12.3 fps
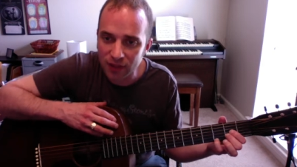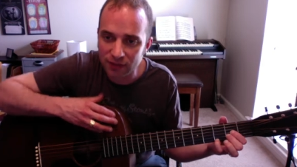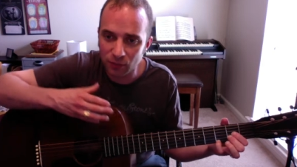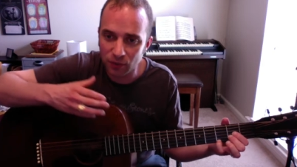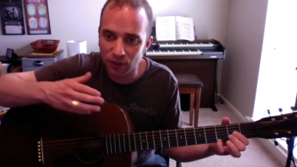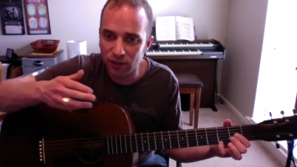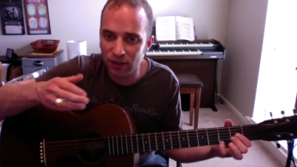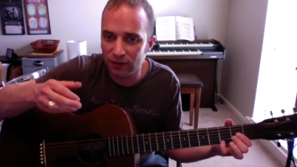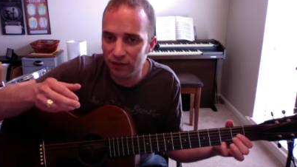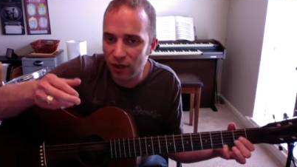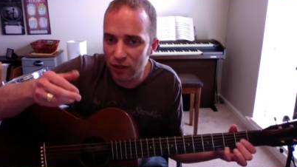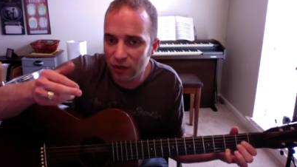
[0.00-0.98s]
that's weird
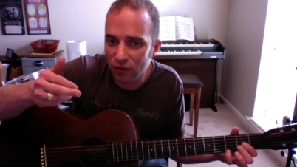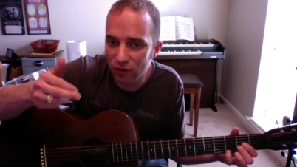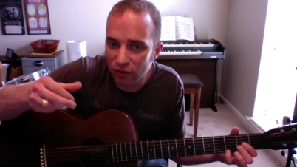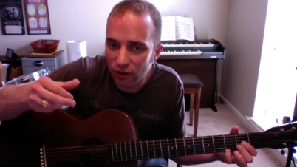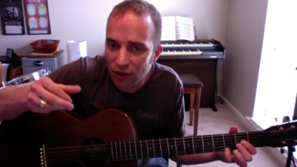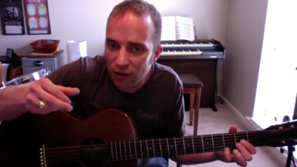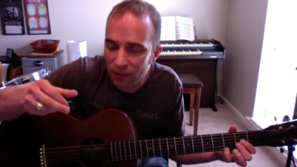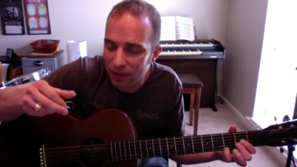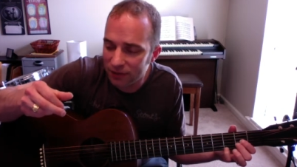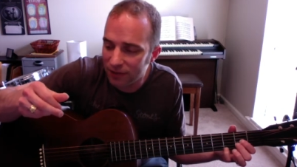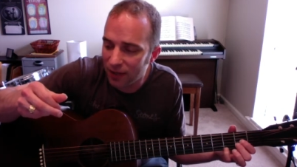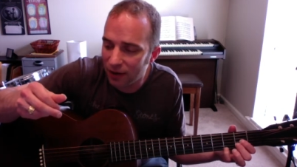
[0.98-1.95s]
is your thumb
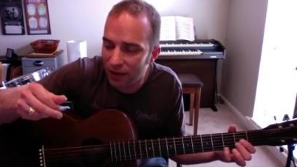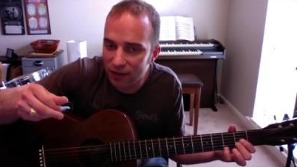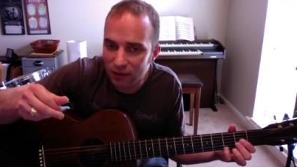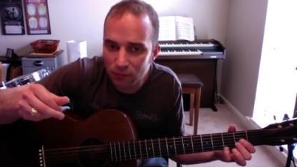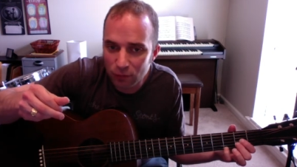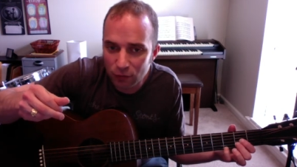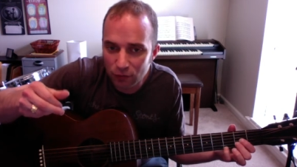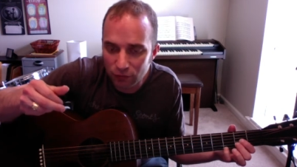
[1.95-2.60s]
has now had to move